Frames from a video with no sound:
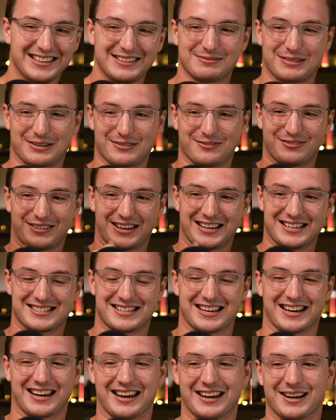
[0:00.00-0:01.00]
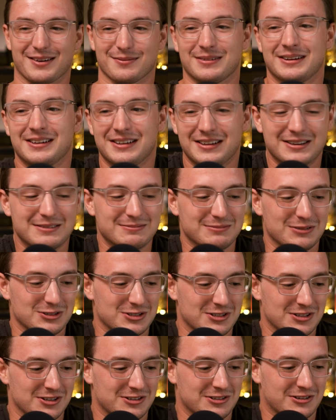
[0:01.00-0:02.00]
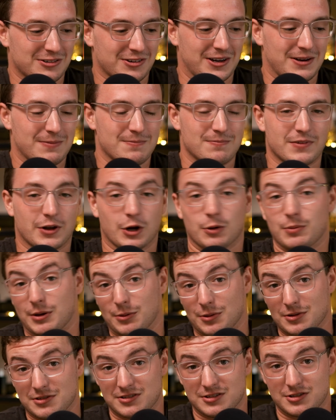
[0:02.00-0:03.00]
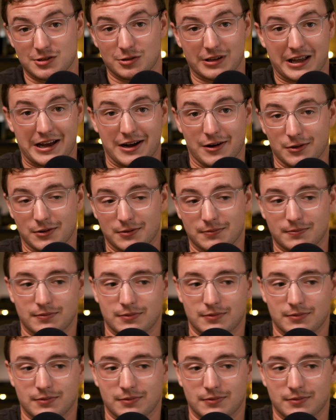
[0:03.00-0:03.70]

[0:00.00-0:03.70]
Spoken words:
my face taking up most of the screen. I hope that wasn't too loud.